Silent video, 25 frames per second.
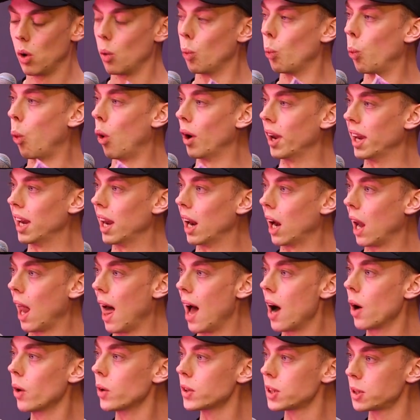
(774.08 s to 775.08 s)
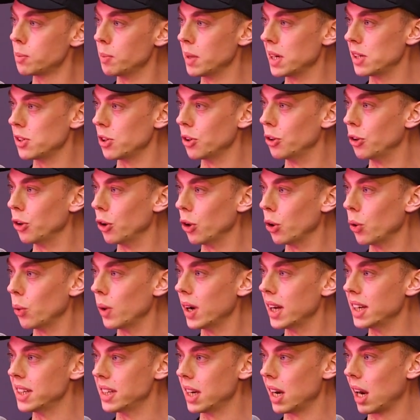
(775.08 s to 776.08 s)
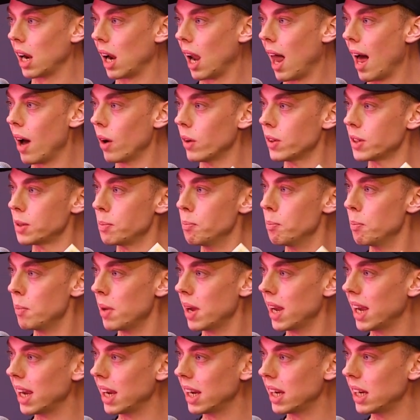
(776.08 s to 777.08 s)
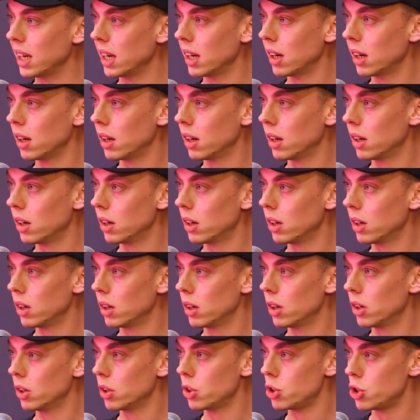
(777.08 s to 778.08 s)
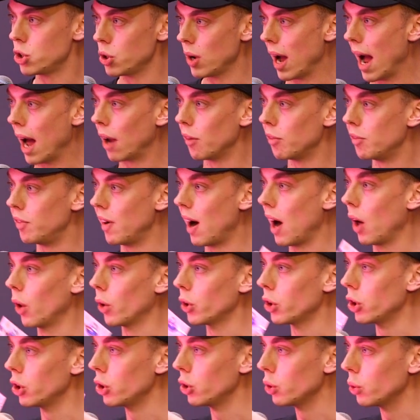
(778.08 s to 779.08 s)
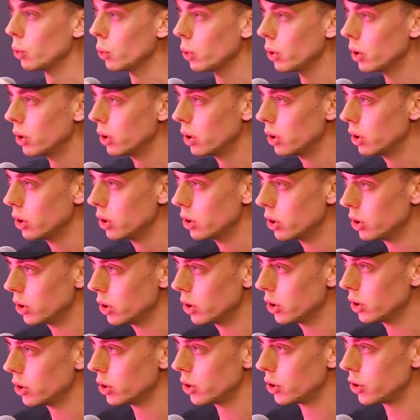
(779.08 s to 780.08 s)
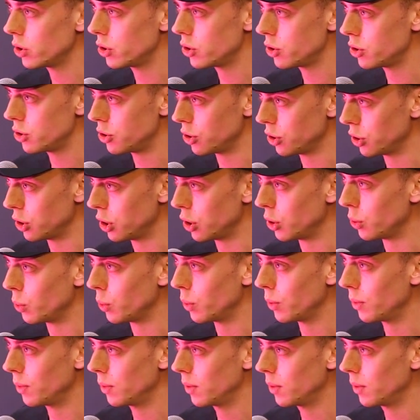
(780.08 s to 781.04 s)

What it allows me to do is it allows me to add value to you.